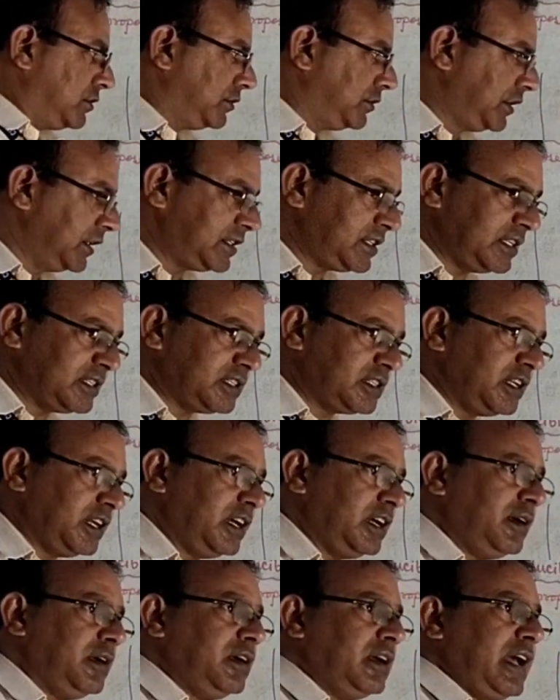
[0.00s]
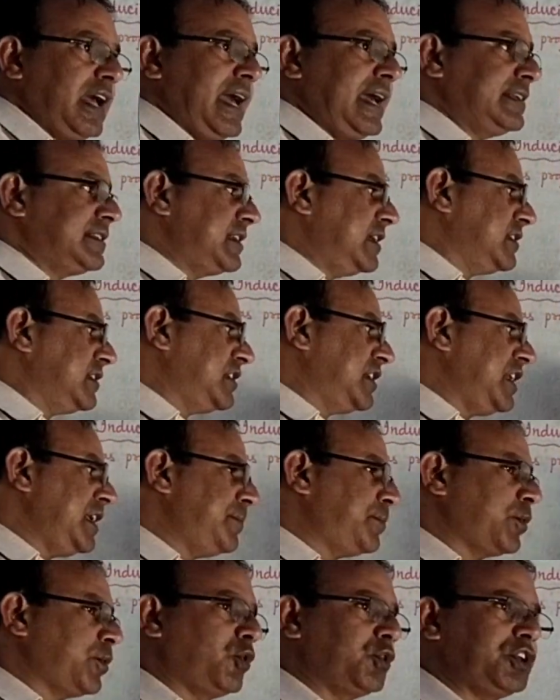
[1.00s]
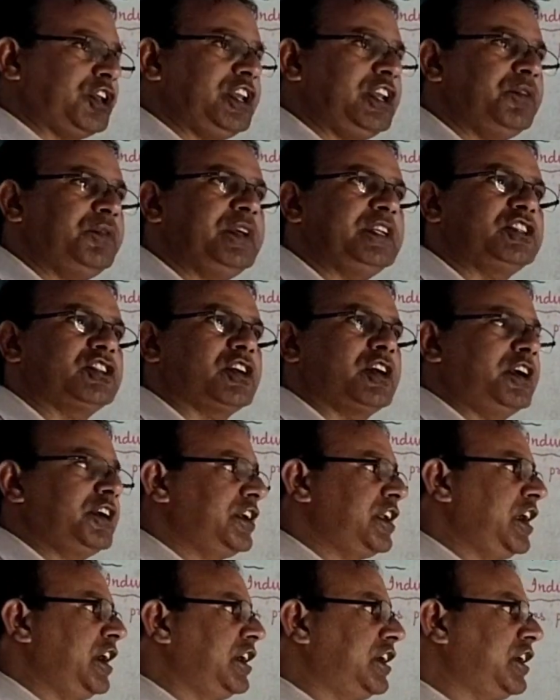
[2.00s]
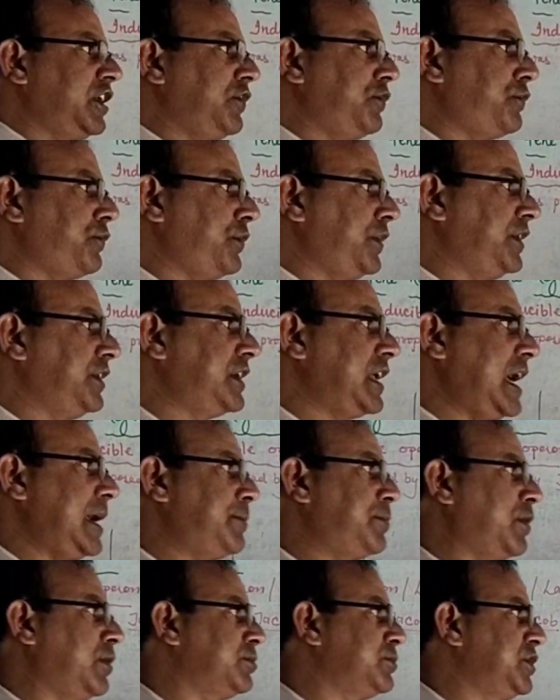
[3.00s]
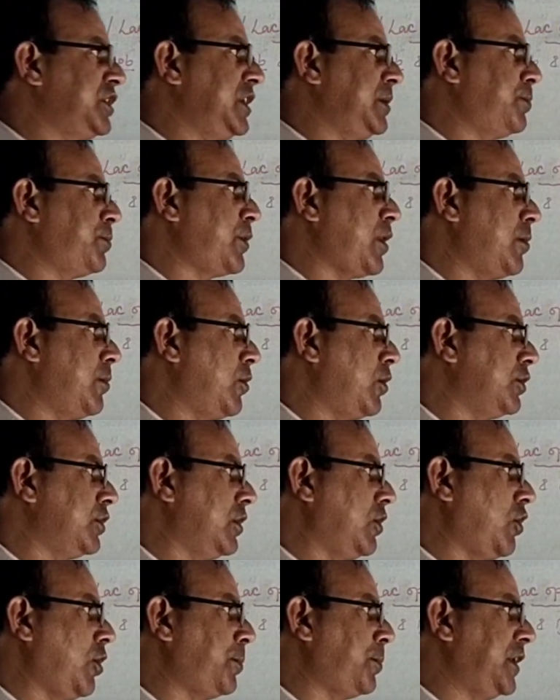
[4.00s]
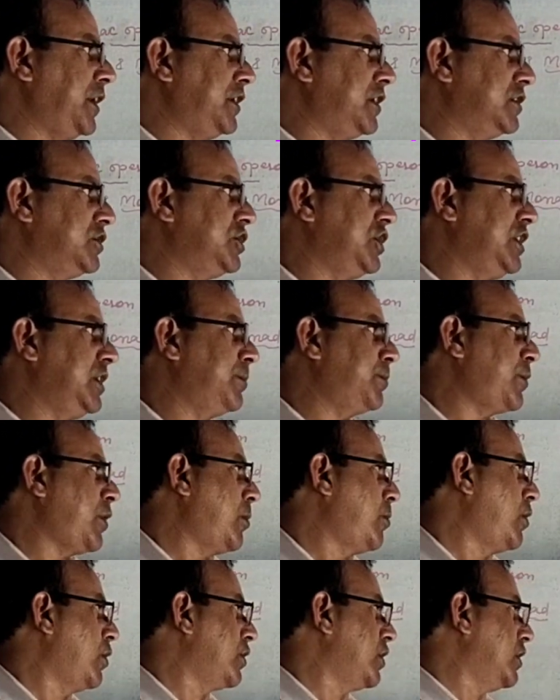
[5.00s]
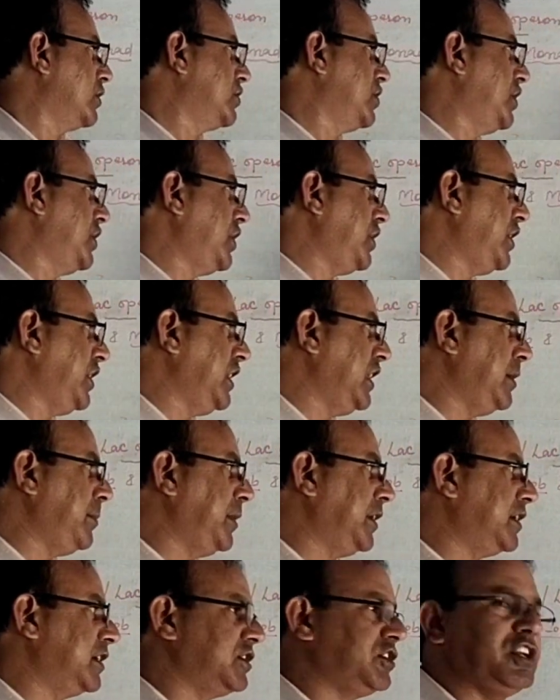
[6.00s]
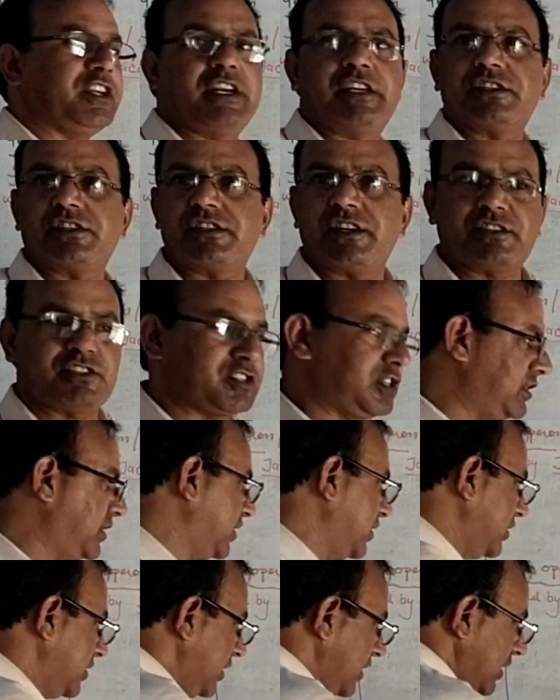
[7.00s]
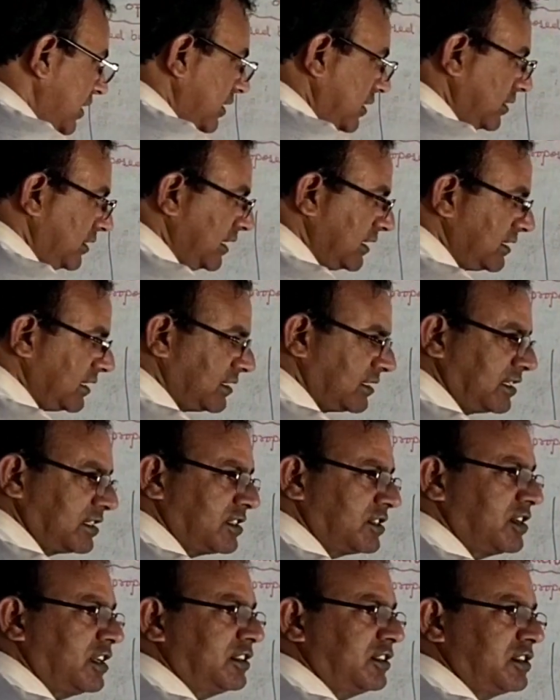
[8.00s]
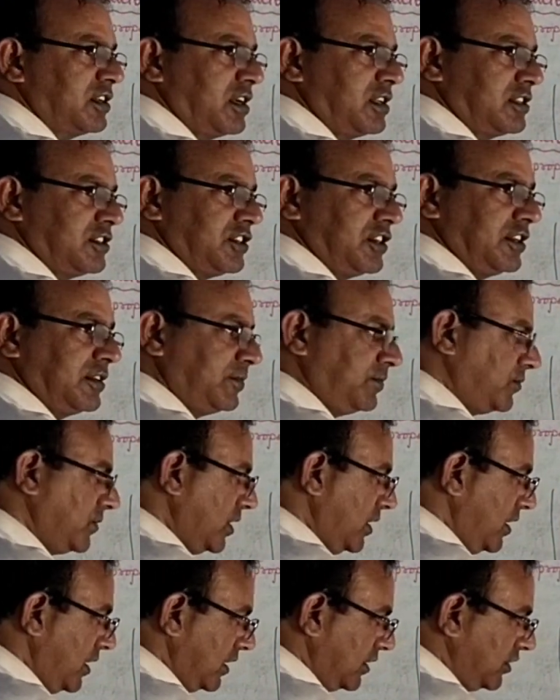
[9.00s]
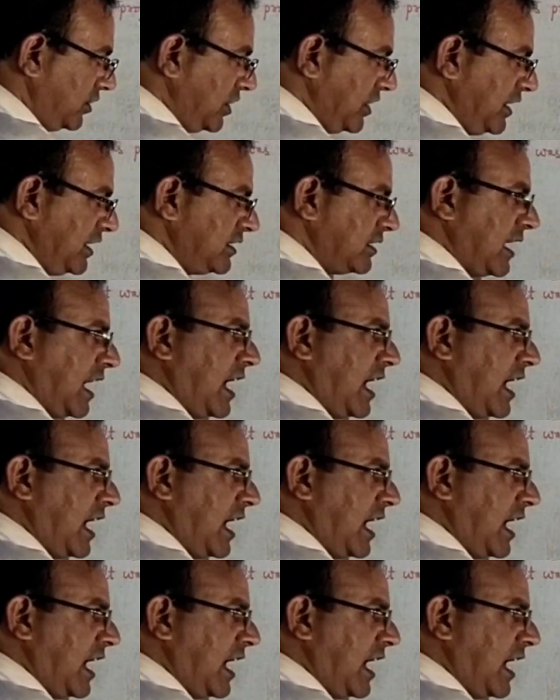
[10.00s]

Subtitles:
This is the accessory protein which contains different type of gene: operator gene, promoter gene, inhibitor gene, and structural gene. This is the structural gene. These